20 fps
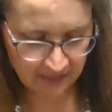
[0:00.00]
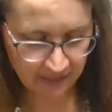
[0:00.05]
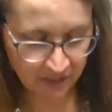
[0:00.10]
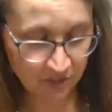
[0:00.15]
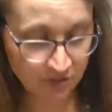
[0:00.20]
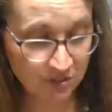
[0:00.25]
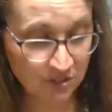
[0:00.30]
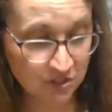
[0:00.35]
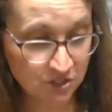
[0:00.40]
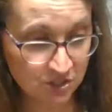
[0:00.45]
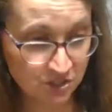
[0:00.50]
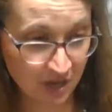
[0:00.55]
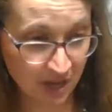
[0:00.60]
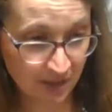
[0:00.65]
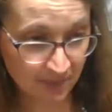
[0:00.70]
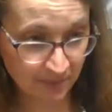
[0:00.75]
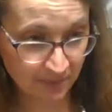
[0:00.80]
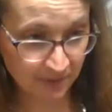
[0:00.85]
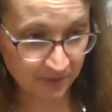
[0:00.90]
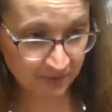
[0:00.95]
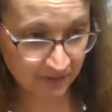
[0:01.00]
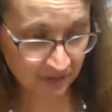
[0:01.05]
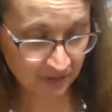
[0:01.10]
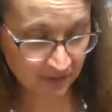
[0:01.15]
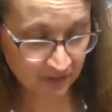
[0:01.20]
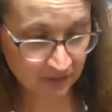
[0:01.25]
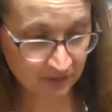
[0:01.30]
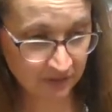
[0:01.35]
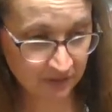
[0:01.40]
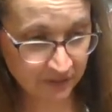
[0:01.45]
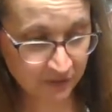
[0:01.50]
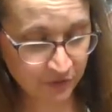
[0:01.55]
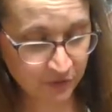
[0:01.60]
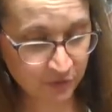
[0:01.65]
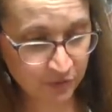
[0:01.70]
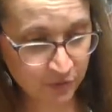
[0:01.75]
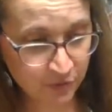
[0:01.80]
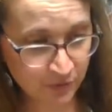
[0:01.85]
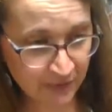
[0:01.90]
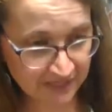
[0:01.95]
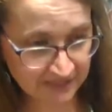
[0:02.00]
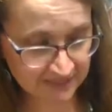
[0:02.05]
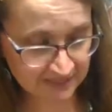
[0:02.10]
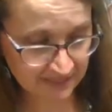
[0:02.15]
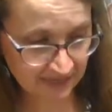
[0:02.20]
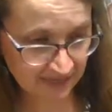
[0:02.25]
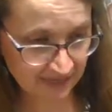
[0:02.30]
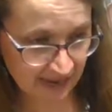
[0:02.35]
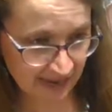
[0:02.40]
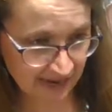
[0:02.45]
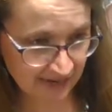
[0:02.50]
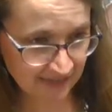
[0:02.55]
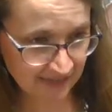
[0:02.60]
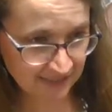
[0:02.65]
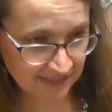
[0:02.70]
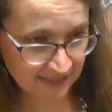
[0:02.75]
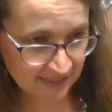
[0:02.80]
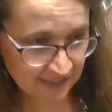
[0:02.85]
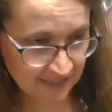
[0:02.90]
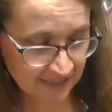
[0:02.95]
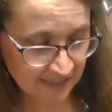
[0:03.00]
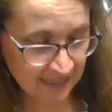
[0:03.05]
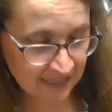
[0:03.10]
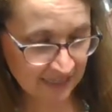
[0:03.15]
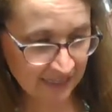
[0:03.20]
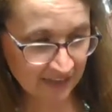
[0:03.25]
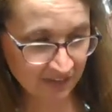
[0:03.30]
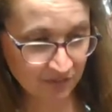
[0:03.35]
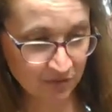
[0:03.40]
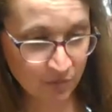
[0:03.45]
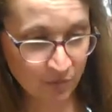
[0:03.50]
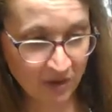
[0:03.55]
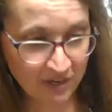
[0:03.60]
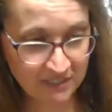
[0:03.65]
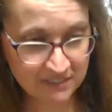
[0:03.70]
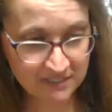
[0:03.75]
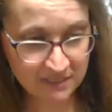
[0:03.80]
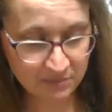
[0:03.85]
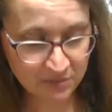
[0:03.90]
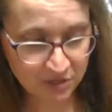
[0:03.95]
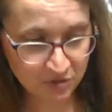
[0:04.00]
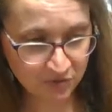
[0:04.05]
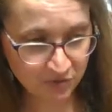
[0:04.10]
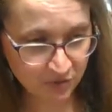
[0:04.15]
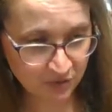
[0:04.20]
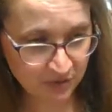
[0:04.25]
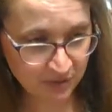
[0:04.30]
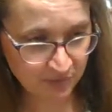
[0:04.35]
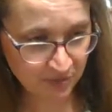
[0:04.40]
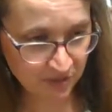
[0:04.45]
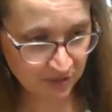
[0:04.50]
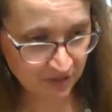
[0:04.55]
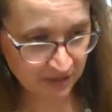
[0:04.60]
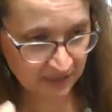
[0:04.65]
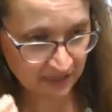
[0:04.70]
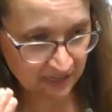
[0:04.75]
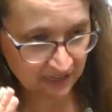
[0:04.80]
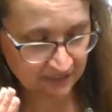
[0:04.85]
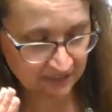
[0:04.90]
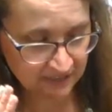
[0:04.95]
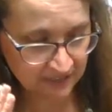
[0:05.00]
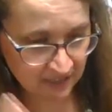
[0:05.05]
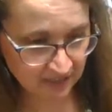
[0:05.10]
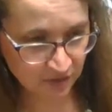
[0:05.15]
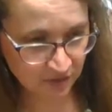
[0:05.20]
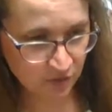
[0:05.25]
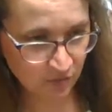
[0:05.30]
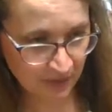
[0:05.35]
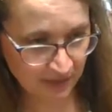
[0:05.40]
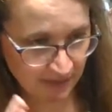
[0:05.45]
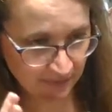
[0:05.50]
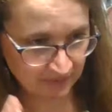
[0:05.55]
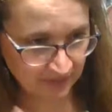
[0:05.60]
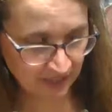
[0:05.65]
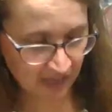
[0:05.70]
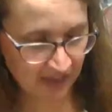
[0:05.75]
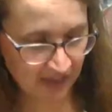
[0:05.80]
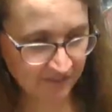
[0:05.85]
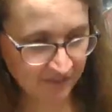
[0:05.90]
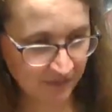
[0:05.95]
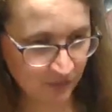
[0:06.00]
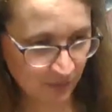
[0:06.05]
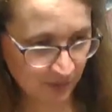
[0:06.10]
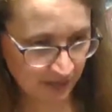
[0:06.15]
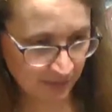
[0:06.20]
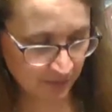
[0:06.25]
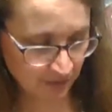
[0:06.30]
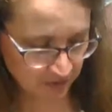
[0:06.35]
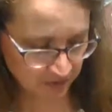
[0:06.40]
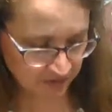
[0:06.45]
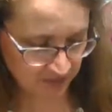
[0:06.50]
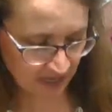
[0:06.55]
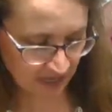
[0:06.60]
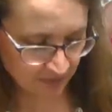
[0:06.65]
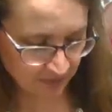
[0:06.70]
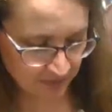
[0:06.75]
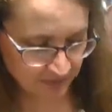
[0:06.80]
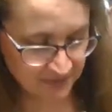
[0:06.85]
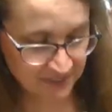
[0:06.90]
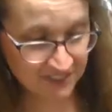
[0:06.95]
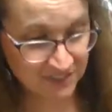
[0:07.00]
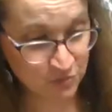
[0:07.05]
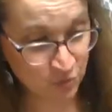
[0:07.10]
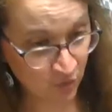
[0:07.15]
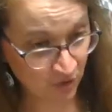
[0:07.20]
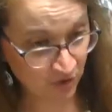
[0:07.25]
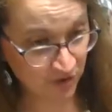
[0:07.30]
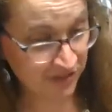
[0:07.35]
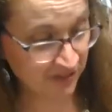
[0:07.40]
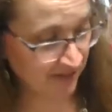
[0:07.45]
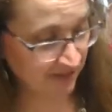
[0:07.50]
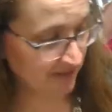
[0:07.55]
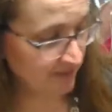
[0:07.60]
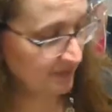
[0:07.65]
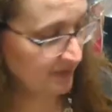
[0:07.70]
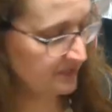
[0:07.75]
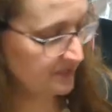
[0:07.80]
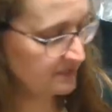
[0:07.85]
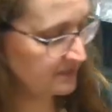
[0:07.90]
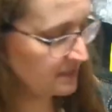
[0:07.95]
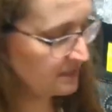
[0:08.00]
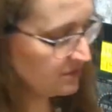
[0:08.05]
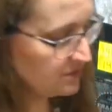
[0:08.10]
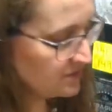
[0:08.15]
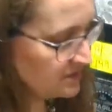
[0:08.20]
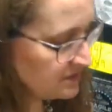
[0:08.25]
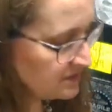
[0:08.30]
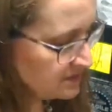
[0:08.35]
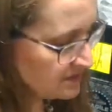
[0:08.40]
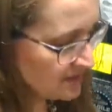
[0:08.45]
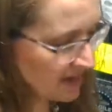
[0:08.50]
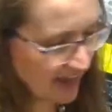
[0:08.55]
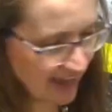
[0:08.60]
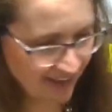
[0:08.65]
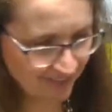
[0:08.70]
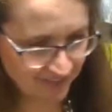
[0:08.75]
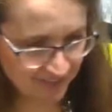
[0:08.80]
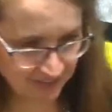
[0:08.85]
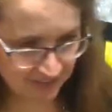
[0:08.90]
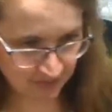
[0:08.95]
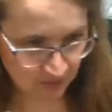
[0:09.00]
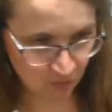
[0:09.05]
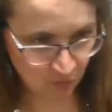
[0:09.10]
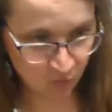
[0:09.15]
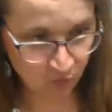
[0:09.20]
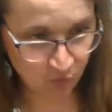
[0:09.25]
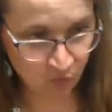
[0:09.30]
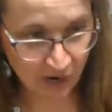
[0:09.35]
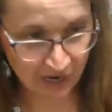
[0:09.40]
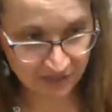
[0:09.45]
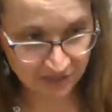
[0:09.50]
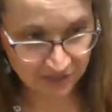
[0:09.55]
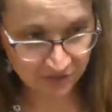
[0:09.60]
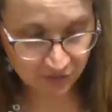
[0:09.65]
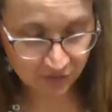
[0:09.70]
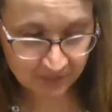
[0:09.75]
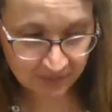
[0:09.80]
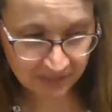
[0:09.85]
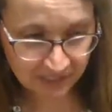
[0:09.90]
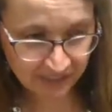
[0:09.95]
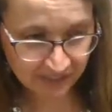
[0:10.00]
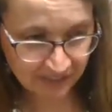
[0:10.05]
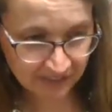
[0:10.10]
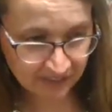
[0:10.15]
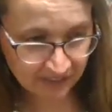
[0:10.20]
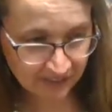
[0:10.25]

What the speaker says: You can shop clear through Wednesday night. If you want to send me your phone number, I'll tell you when I'm live and when I post albums. It's worth it because then you can not have to watch for me.